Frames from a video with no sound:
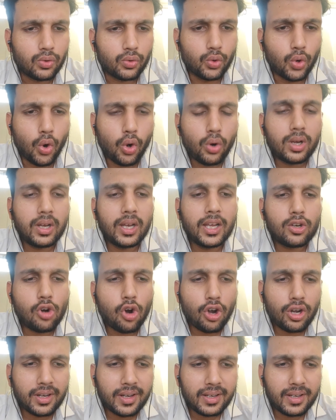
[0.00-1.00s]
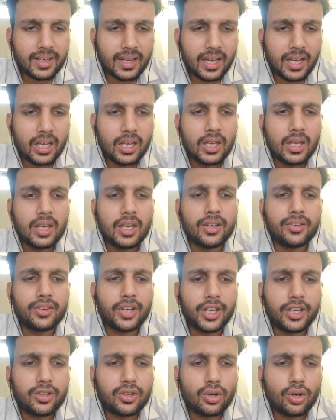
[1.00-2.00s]
Gokhale called it a
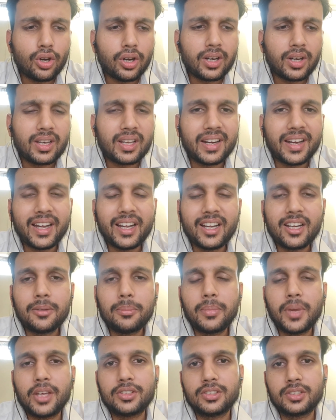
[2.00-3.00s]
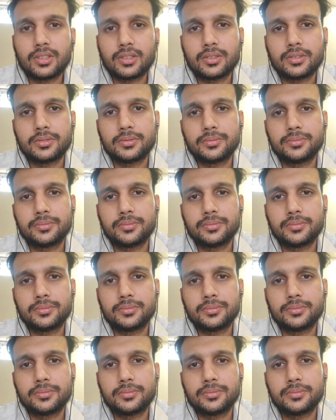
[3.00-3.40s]
retrograde measure.